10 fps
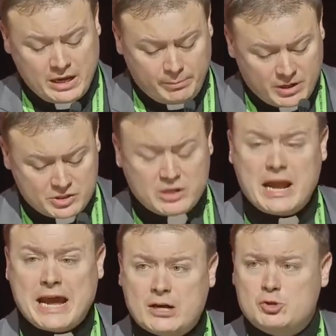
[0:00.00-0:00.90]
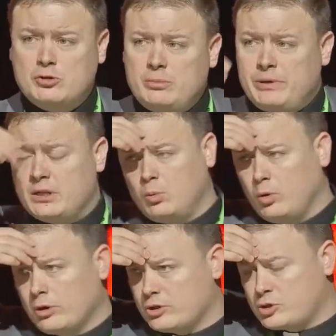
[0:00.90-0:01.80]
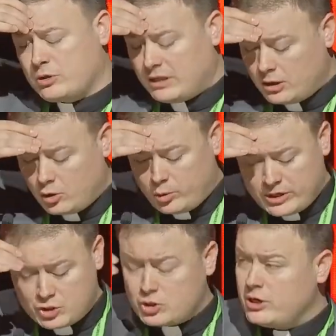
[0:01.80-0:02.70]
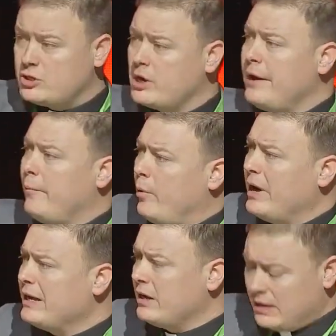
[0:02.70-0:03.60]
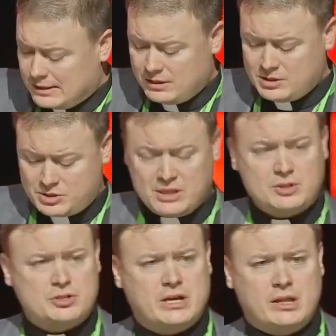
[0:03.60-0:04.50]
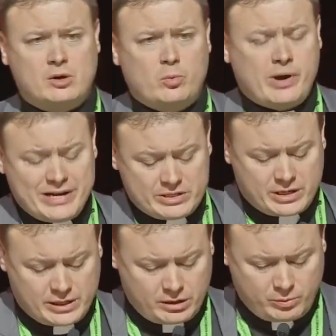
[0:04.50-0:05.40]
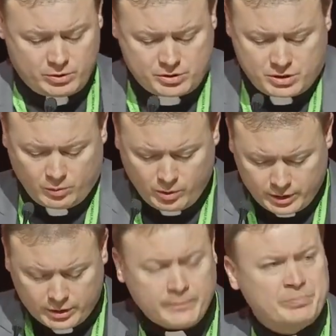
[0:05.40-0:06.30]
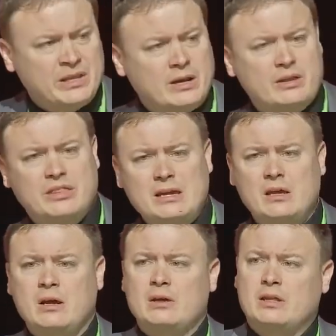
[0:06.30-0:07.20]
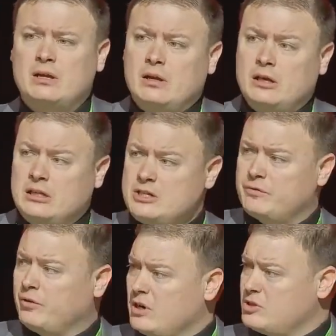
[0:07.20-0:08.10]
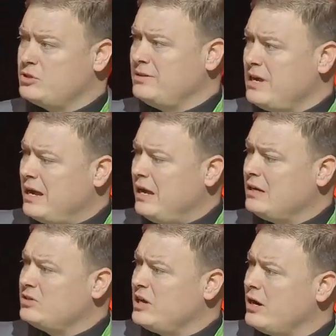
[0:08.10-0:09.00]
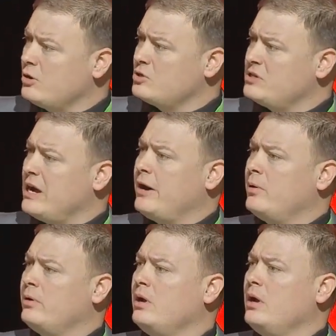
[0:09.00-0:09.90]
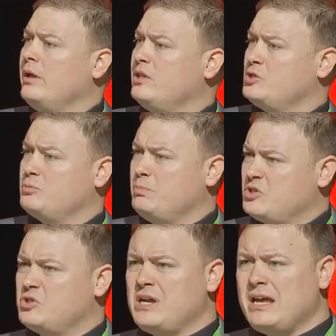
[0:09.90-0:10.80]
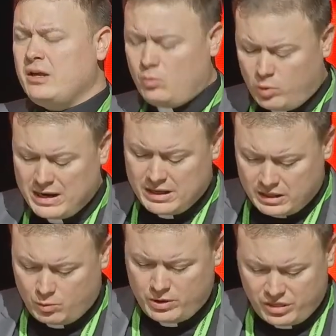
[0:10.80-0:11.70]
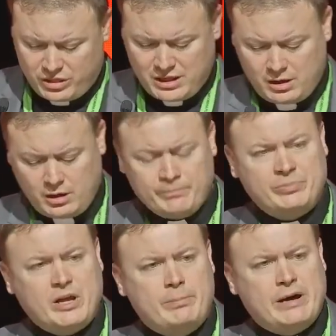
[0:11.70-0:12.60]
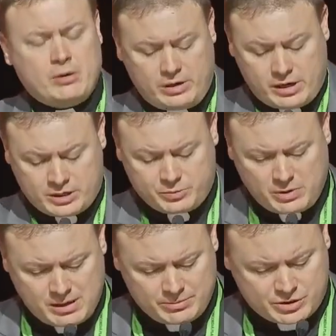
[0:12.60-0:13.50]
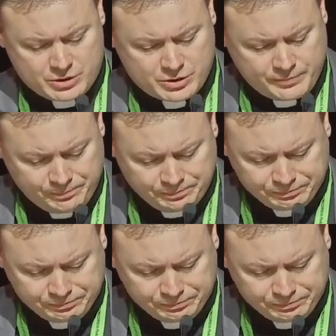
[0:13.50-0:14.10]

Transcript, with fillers: it must actually be the Word. So then the question is why connect these things together? Why tie the Word to the water? And I think that, at least for us today, it tears down this mistaken way that we think about God's promises,